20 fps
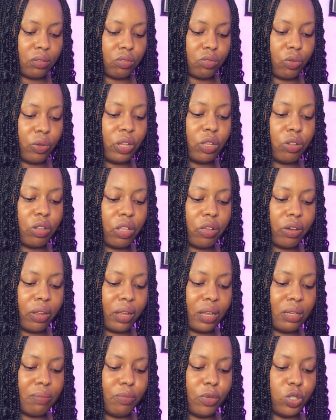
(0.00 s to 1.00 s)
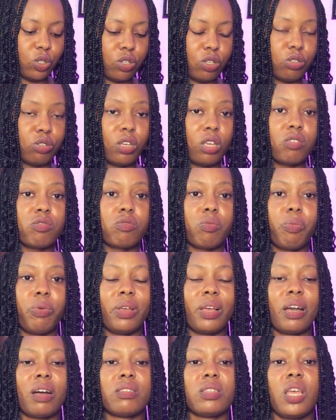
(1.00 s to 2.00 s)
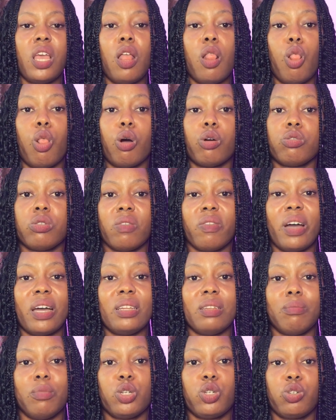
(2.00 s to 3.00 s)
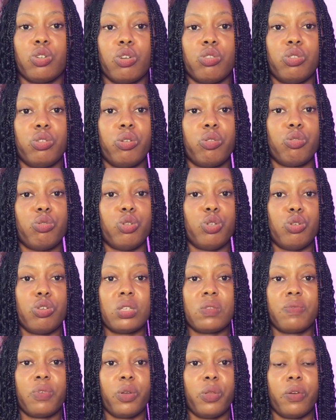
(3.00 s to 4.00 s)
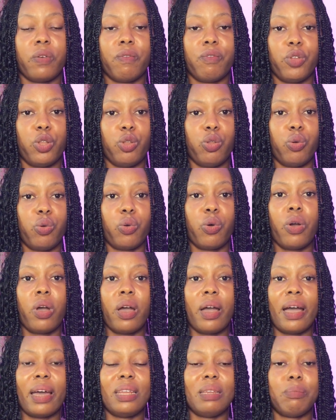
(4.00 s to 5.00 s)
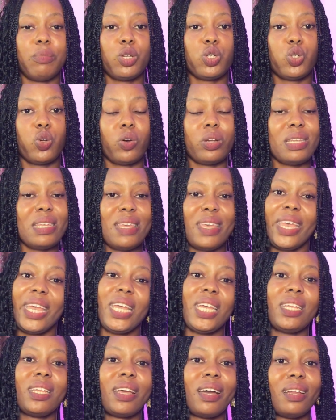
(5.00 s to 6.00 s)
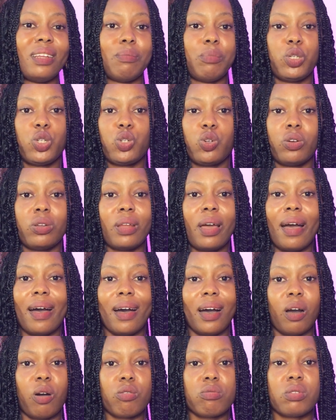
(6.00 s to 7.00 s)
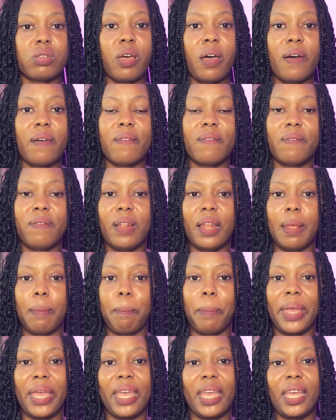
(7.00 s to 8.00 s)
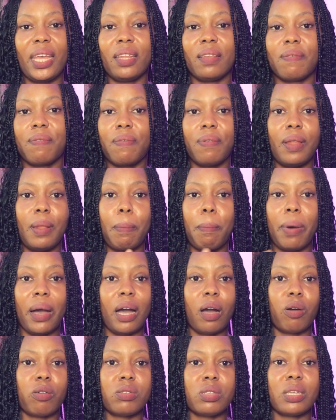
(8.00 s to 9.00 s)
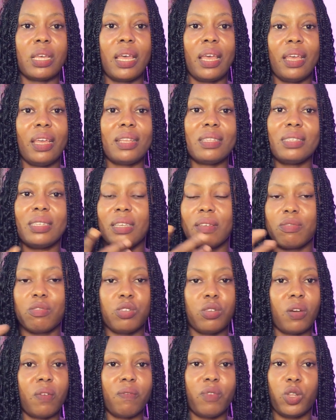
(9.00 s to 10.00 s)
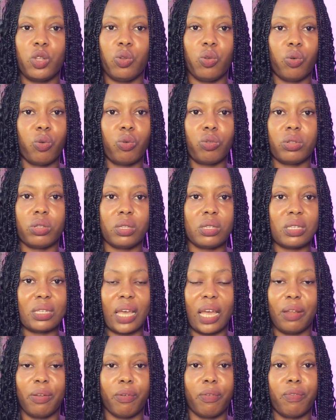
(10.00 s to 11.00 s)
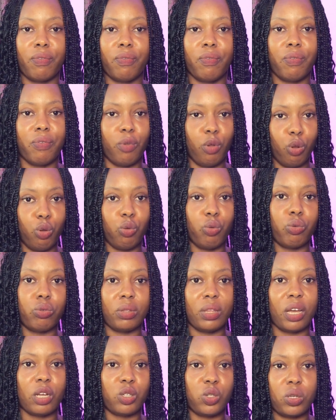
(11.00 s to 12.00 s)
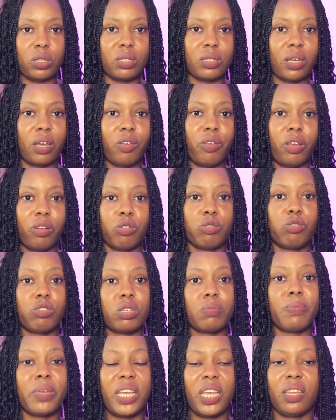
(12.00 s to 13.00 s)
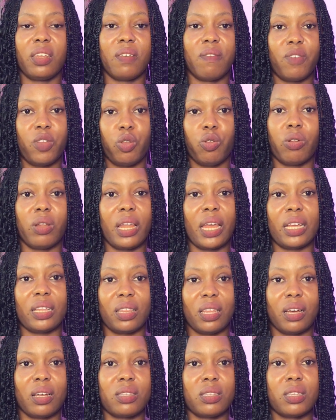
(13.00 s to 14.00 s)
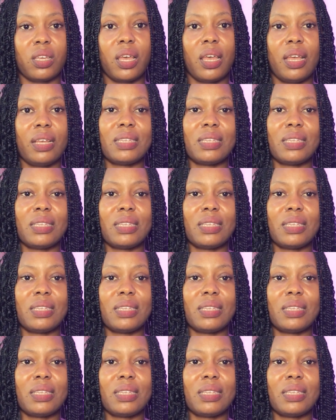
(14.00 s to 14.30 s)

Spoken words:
So when you click on animation, it's going to bring out a lot of animations you could use for your video. Animation in, animation out, flipping, flip out. It gives your video this kind of look that shows that you're not just making a video like that.